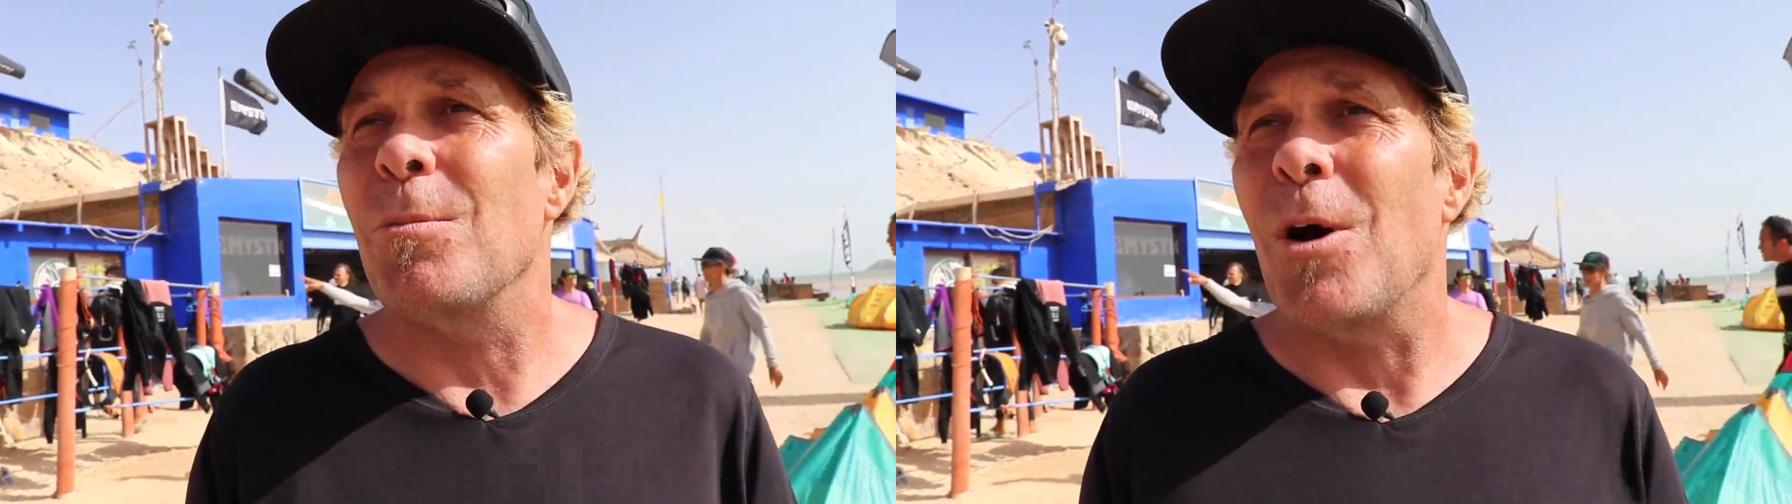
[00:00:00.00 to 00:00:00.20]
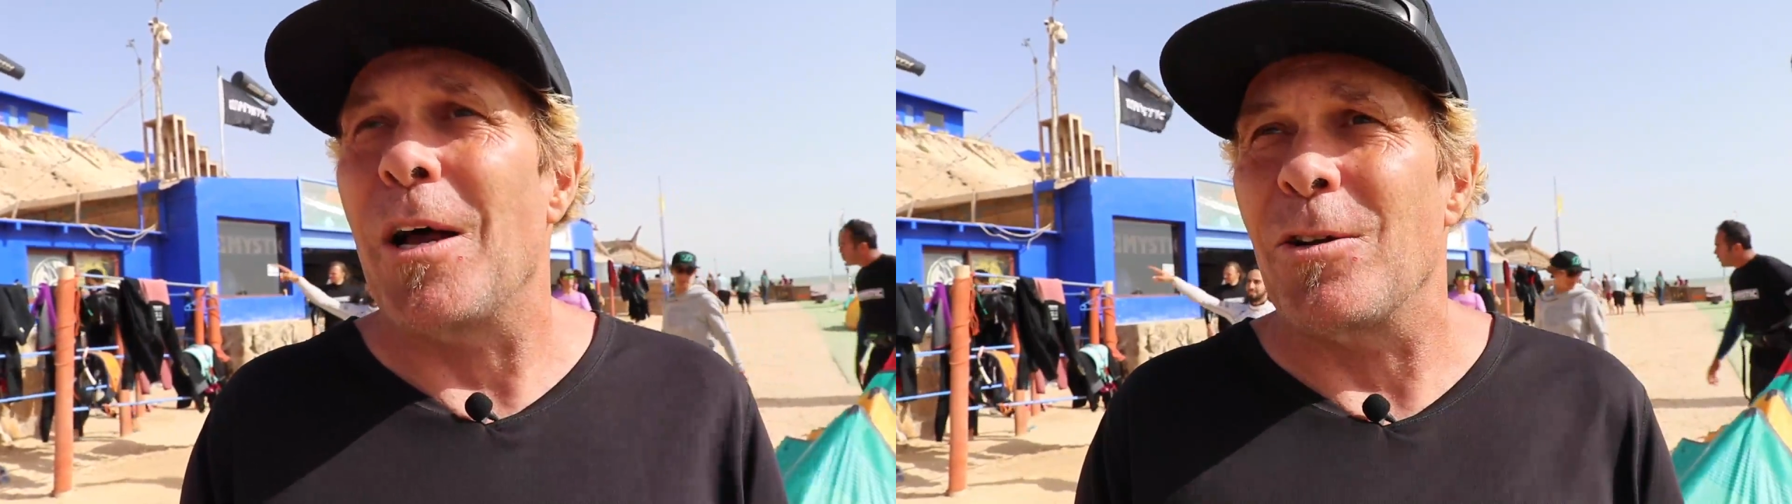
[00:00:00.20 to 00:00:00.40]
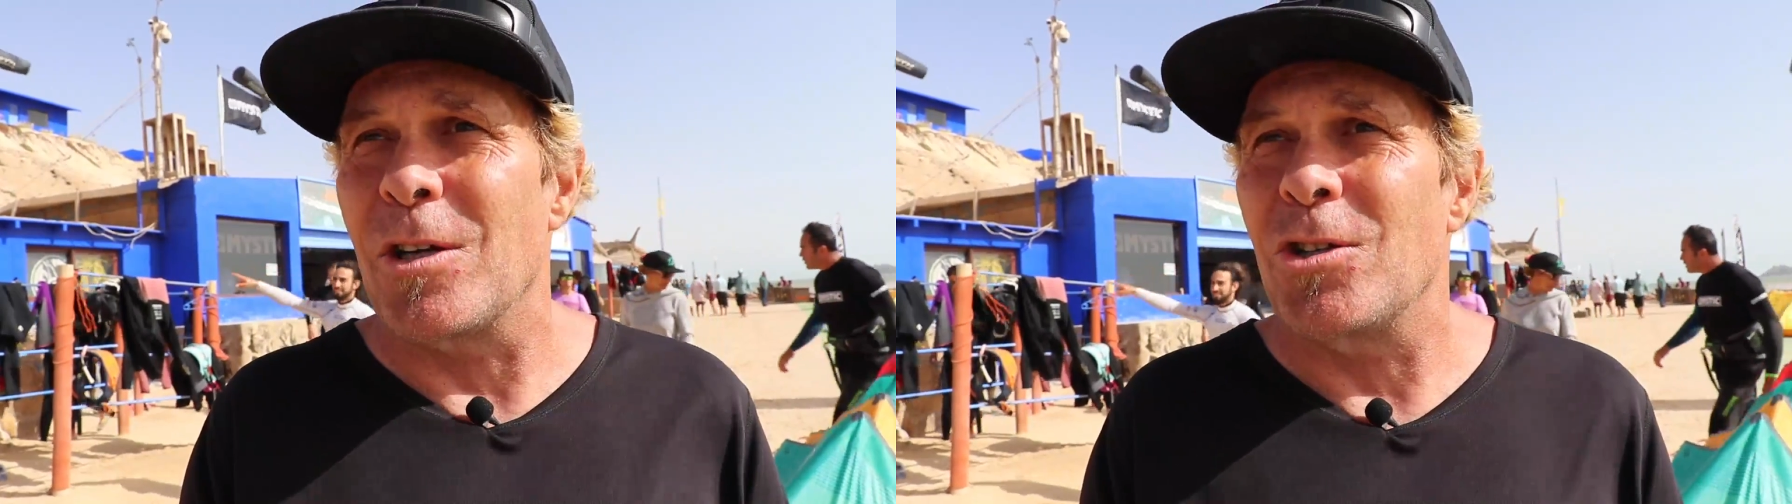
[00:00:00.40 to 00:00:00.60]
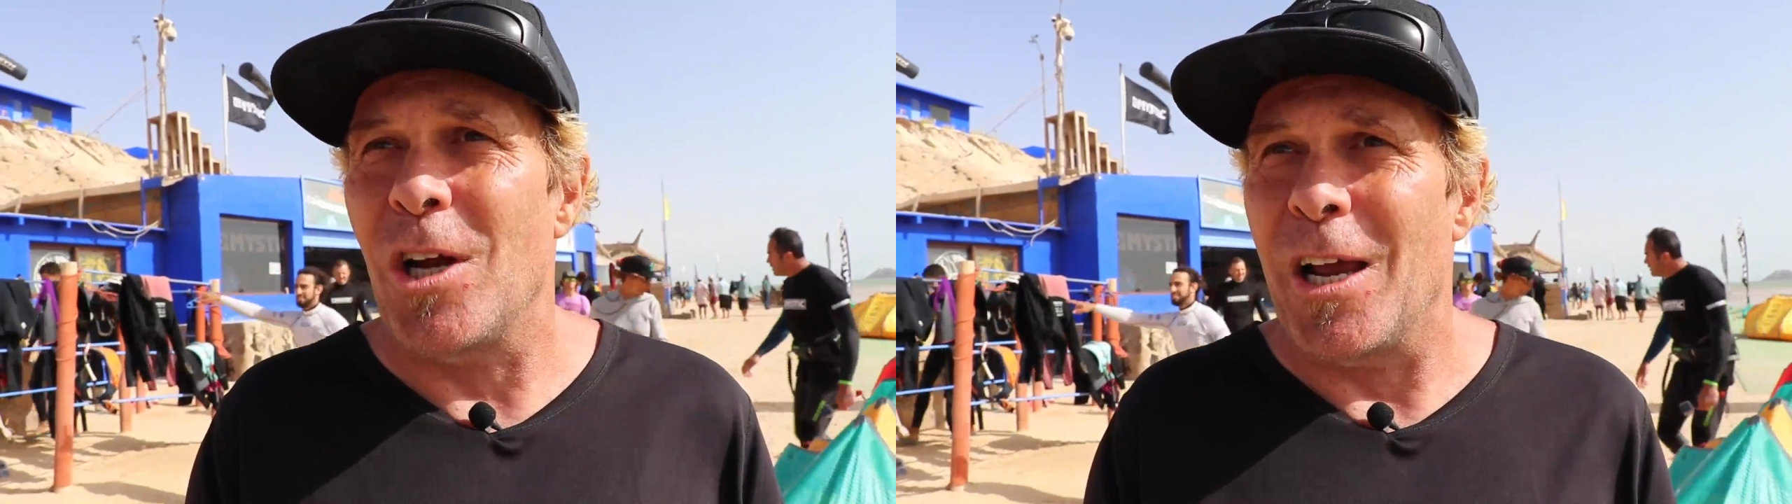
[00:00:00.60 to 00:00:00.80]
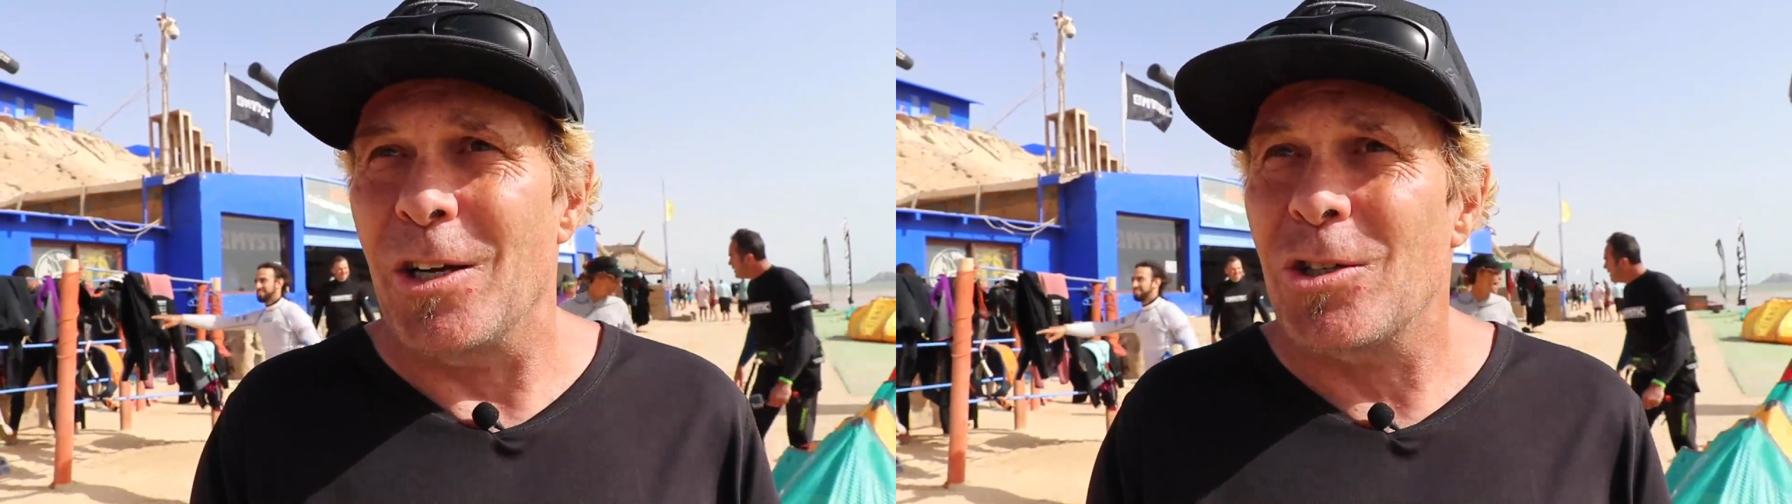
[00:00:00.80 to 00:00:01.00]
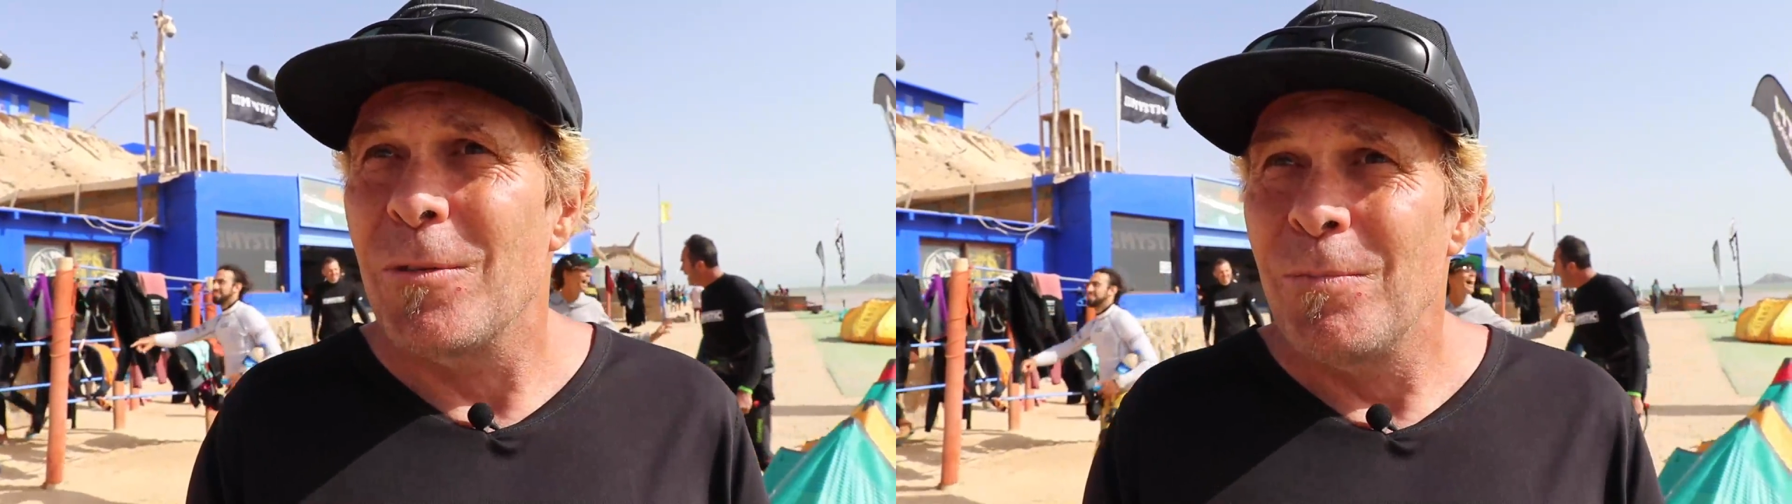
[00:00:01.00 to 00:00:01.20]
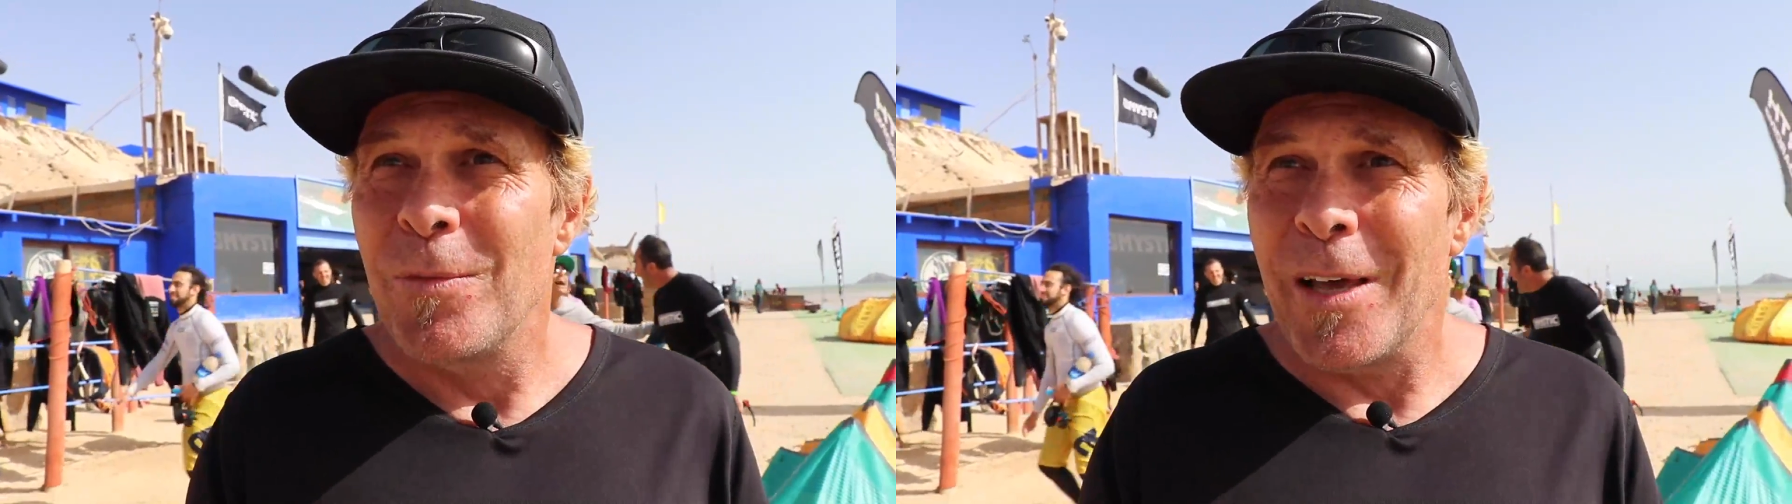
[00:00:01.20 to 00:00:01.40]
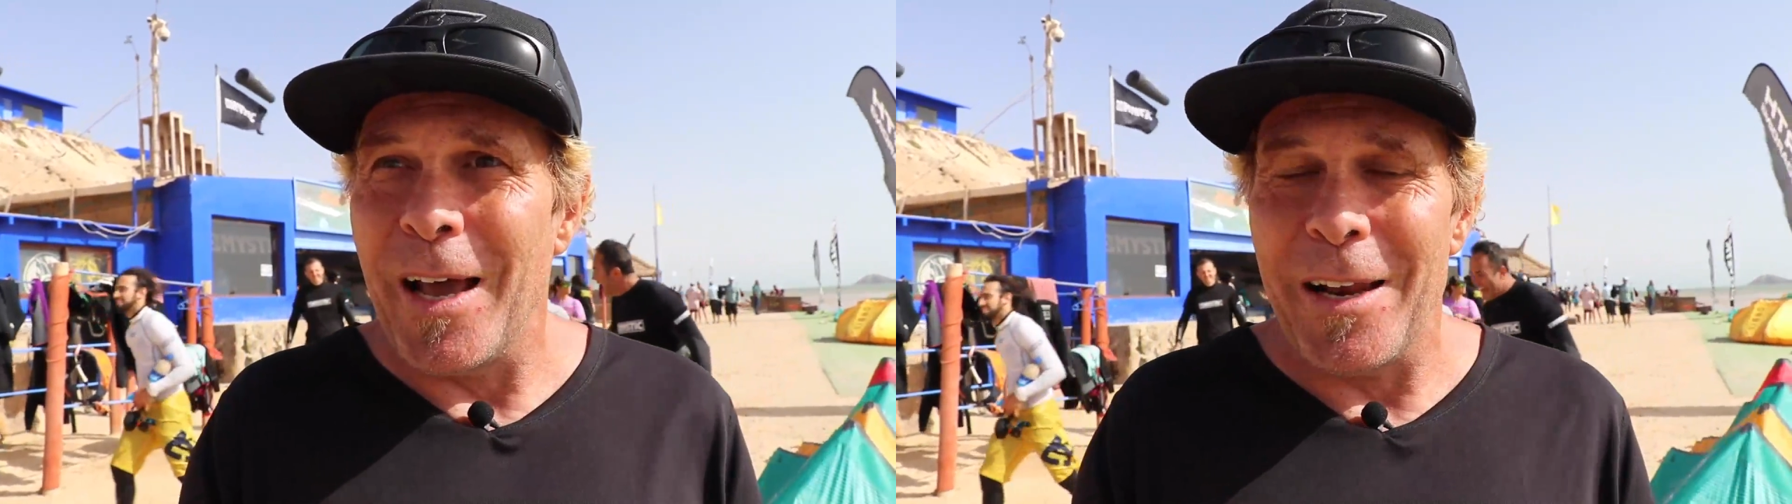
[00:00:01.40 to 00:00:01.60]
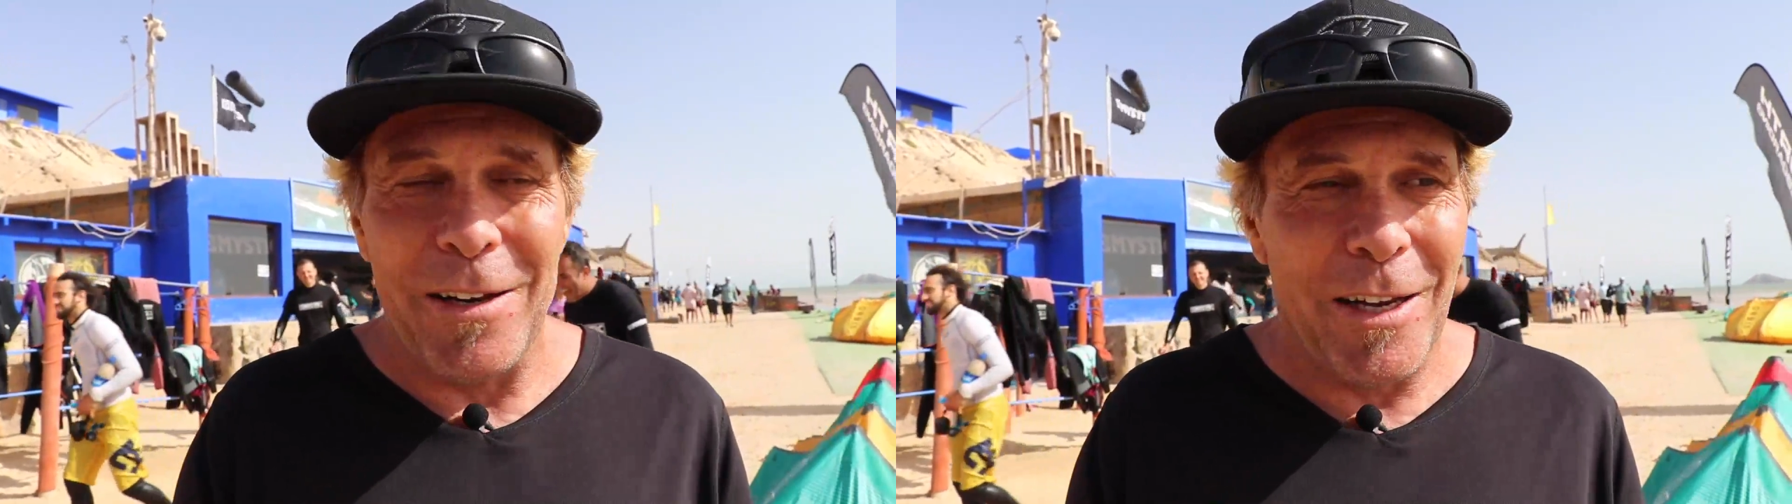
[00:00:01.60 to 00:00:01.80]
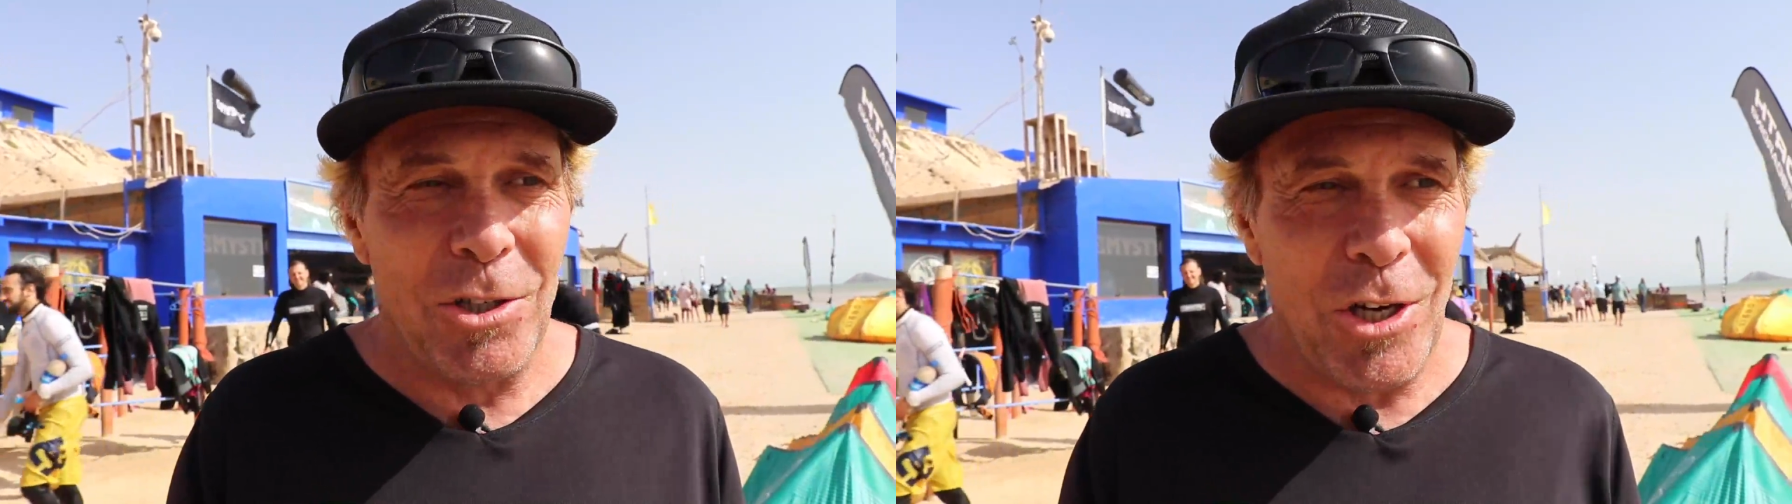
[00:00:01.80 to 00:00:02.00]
a bridle can change, and it